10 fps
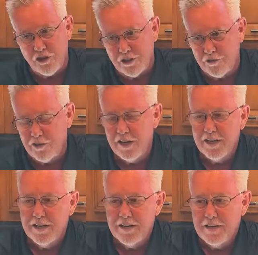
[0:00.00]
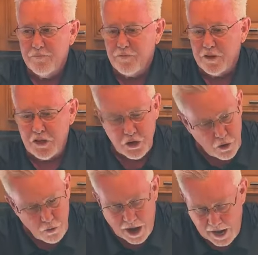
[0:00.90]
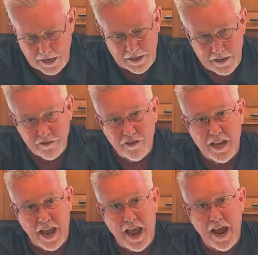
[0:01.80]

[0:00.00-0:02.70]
is you know, eight is the